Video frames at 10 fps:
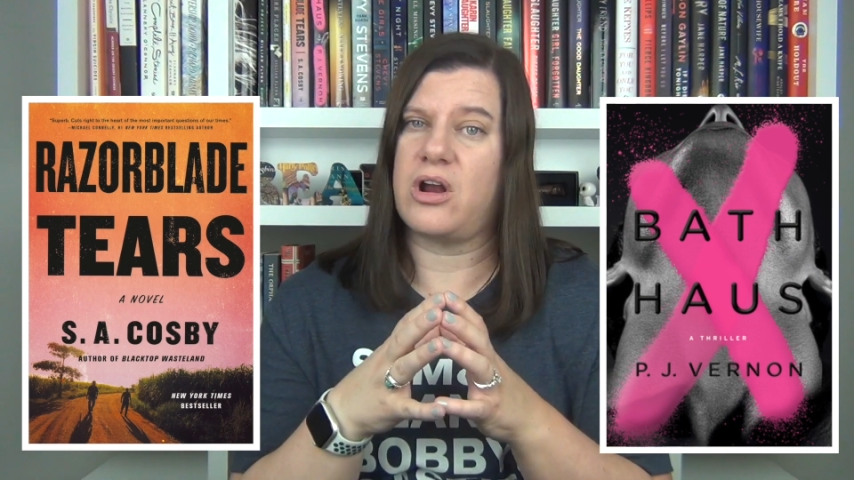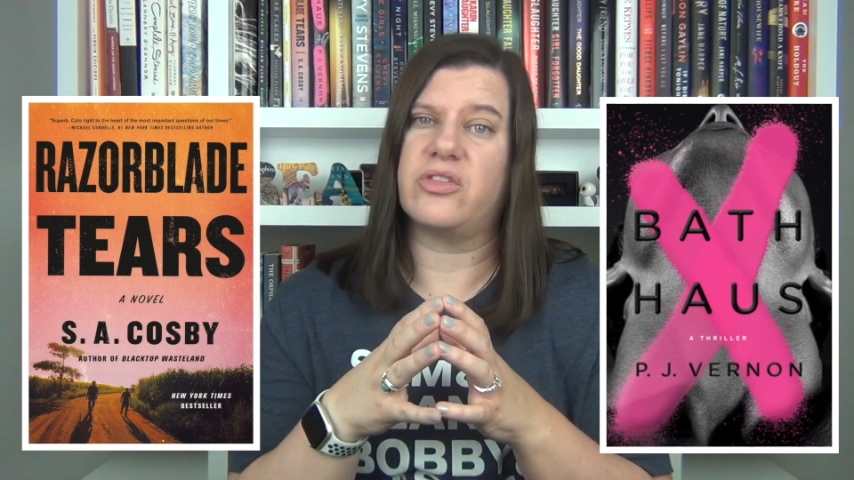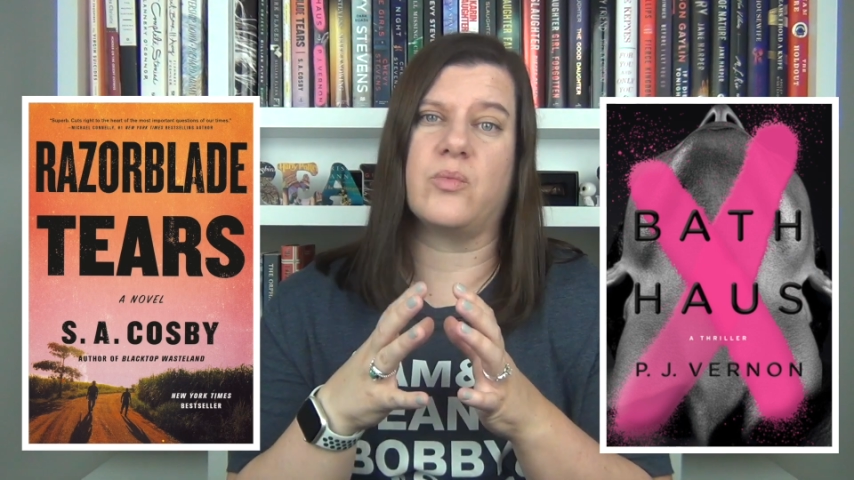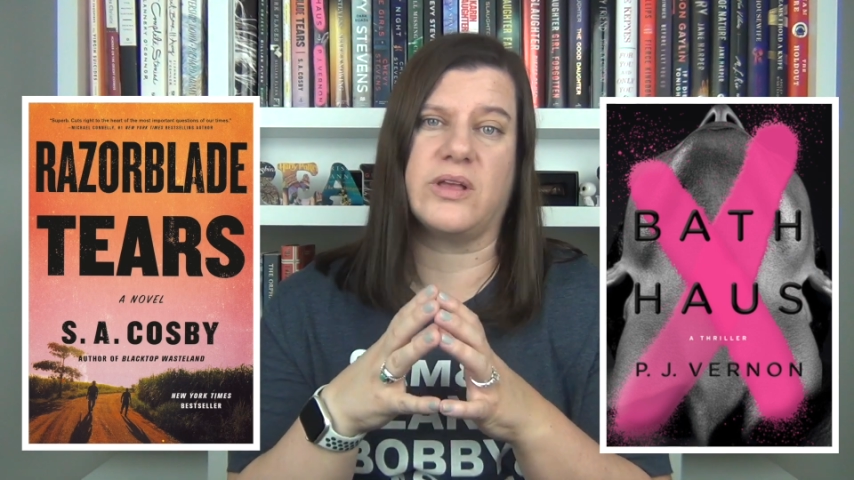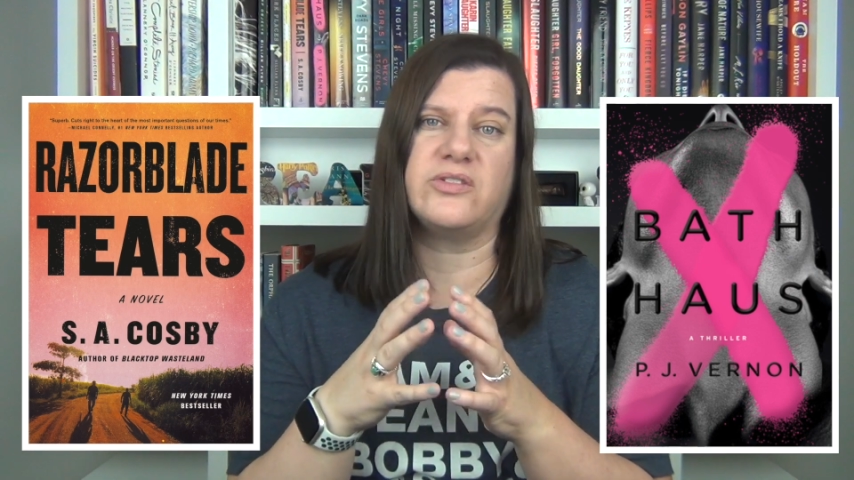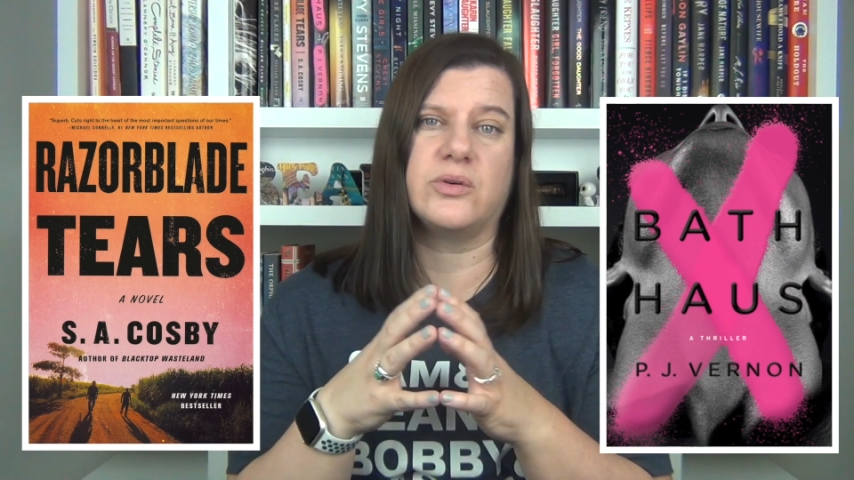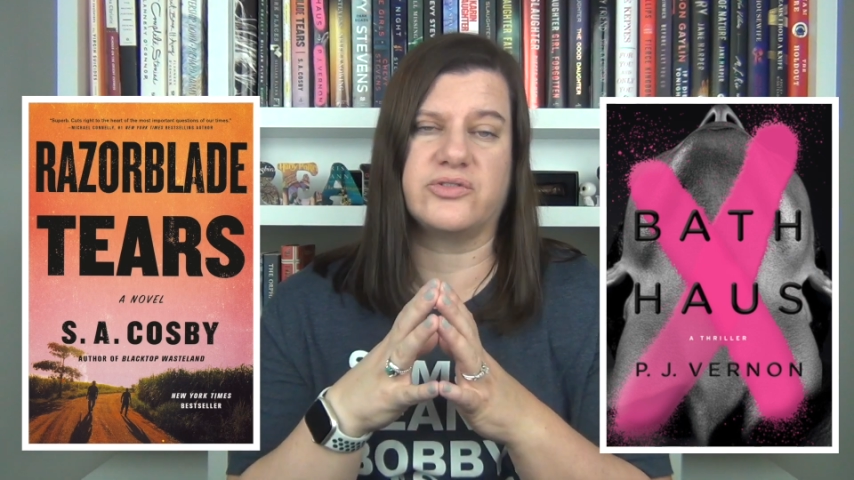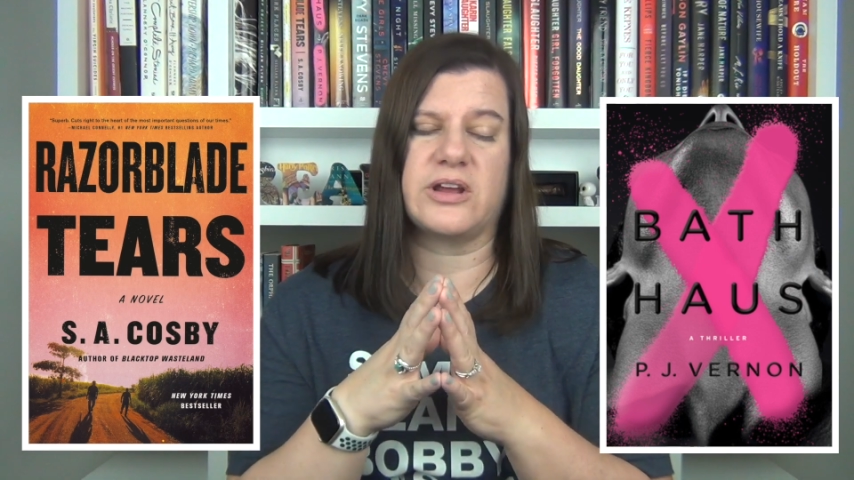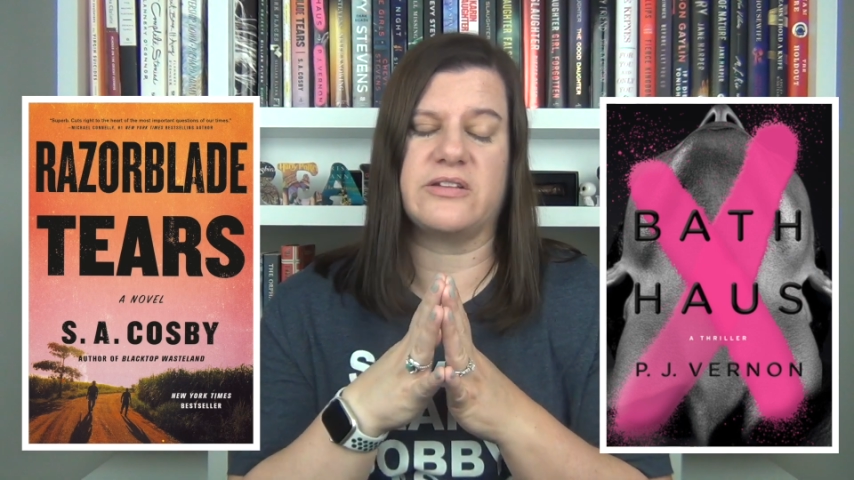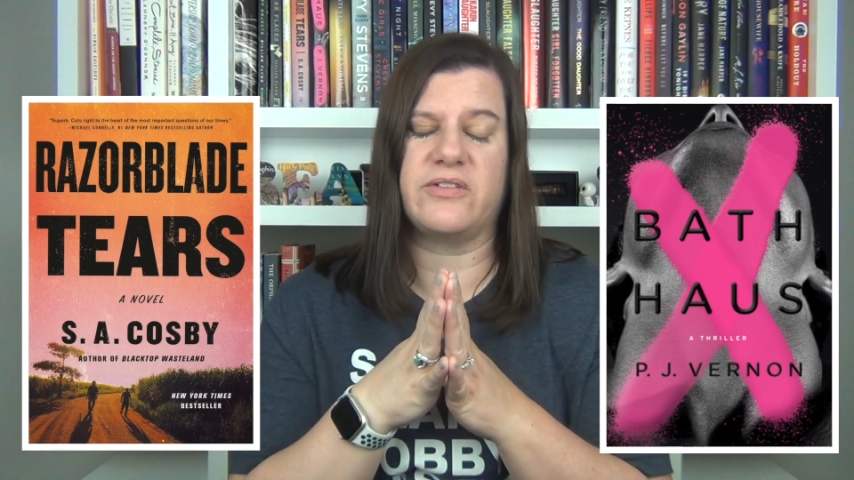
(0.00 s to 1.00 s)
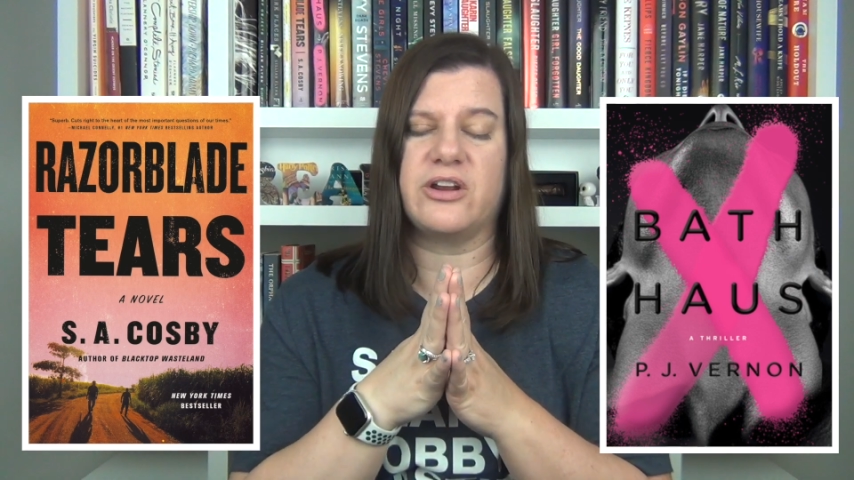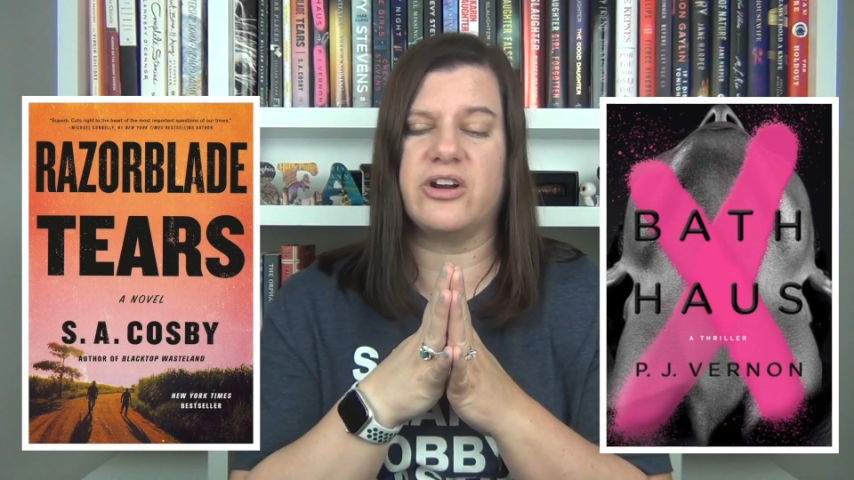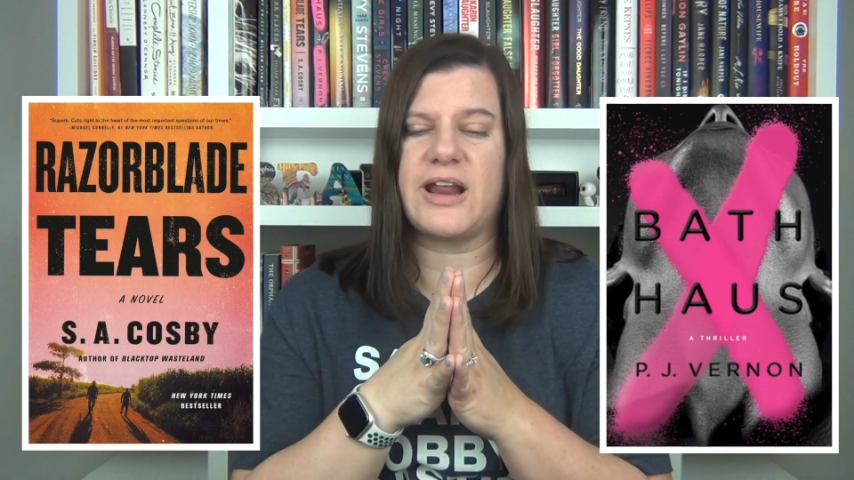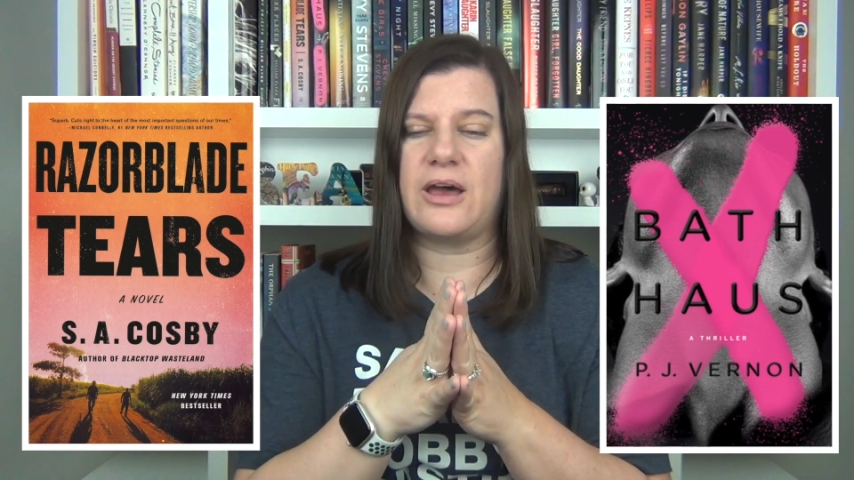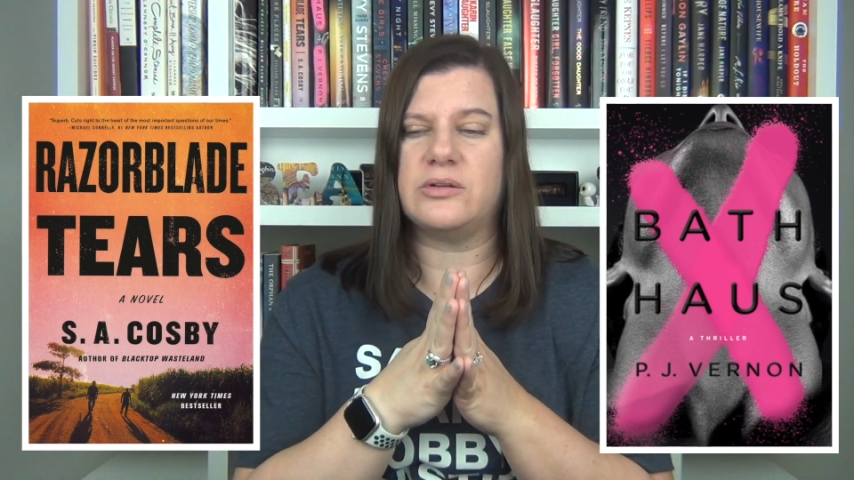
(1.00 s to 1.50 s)
are the ones who are trying to
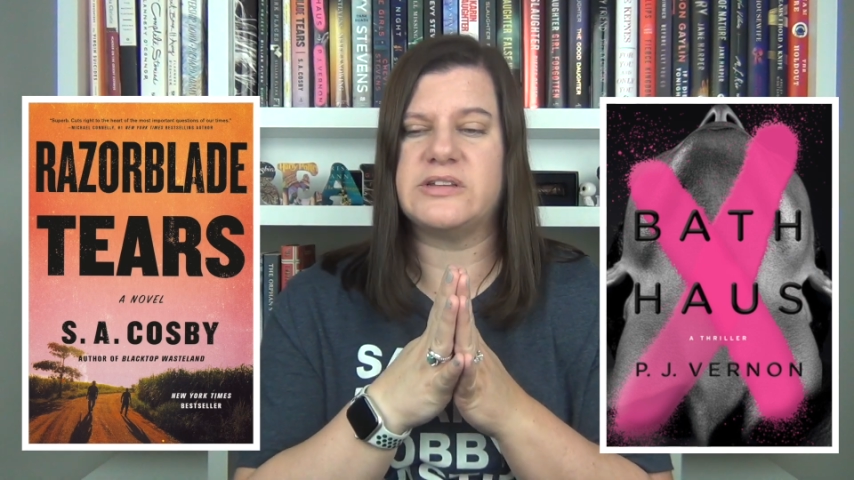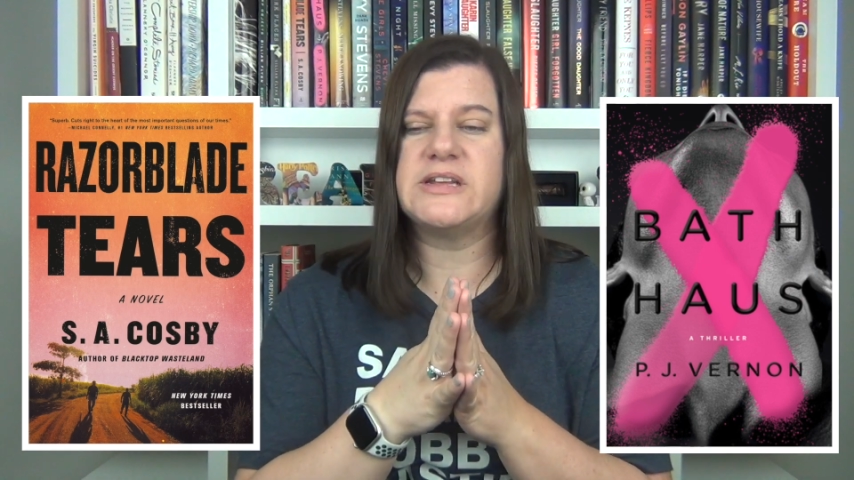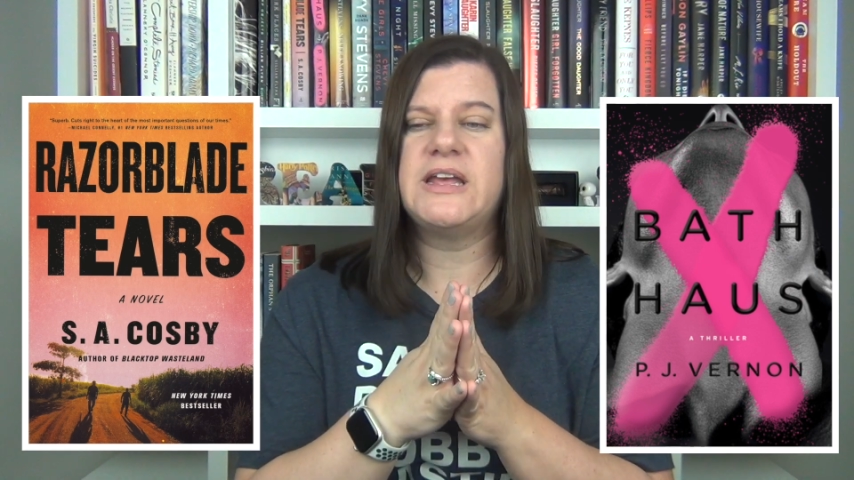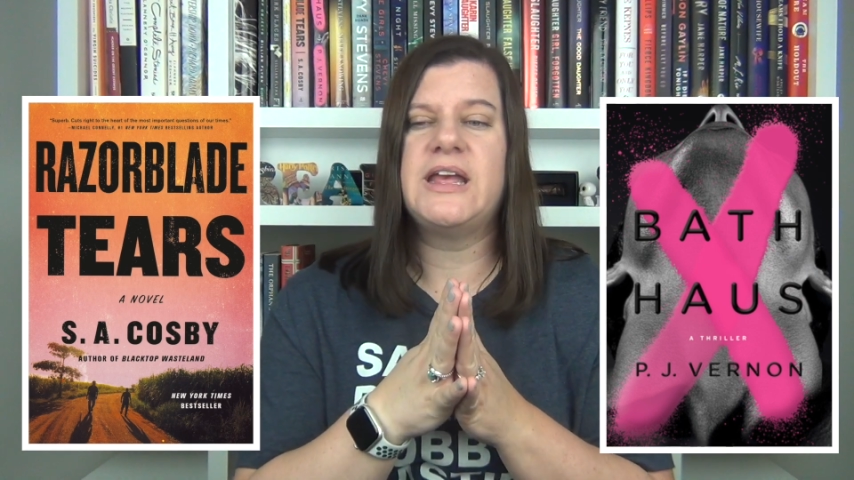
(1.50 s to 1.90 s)
figure it out